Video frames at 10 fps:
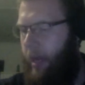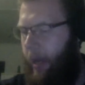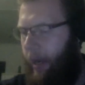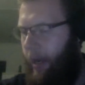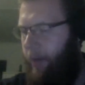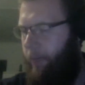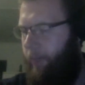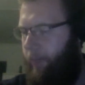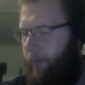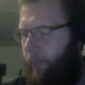Um,
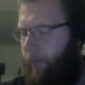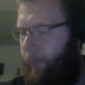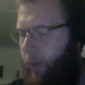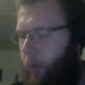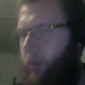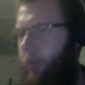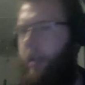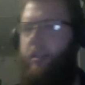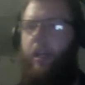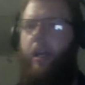also,
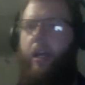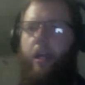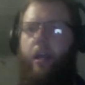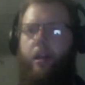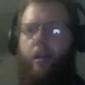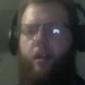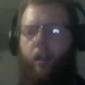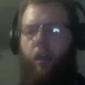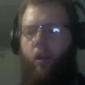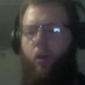as a, uh,
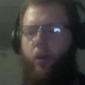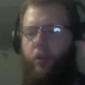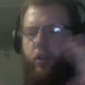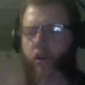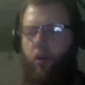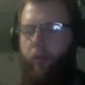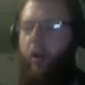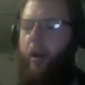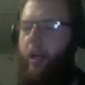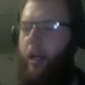a, question of
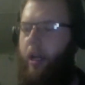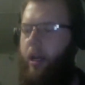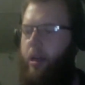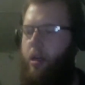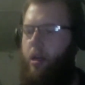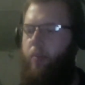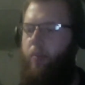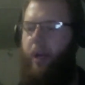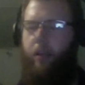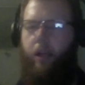like uh,
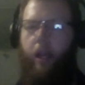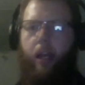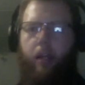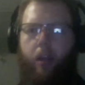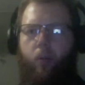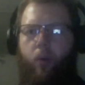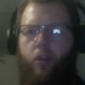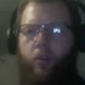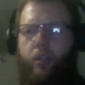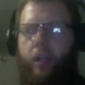practicality, in
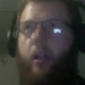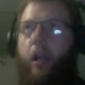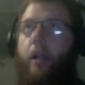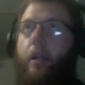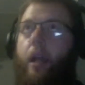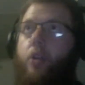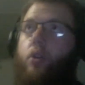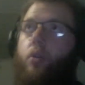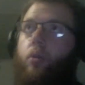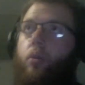which you said like
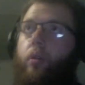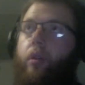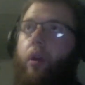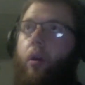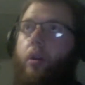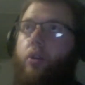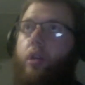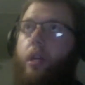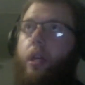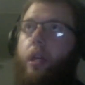natural
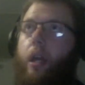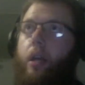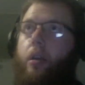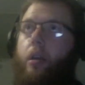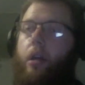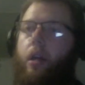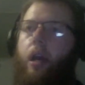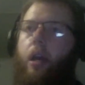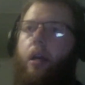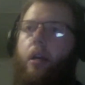theology can
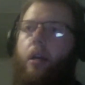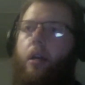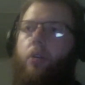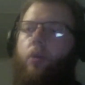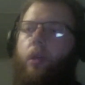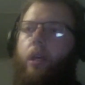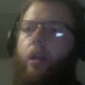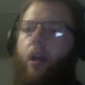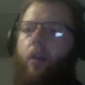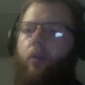uh, we can
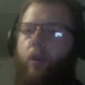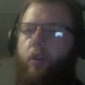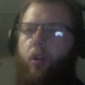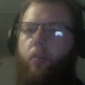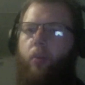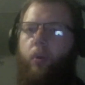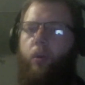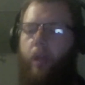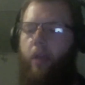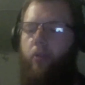like for example
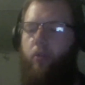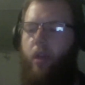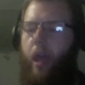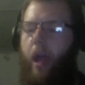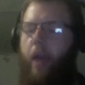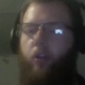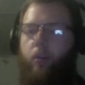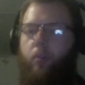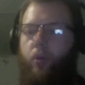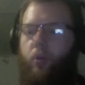get the
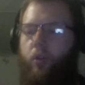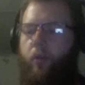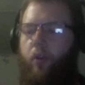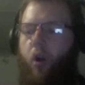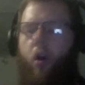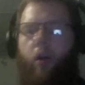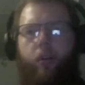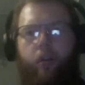attributes of God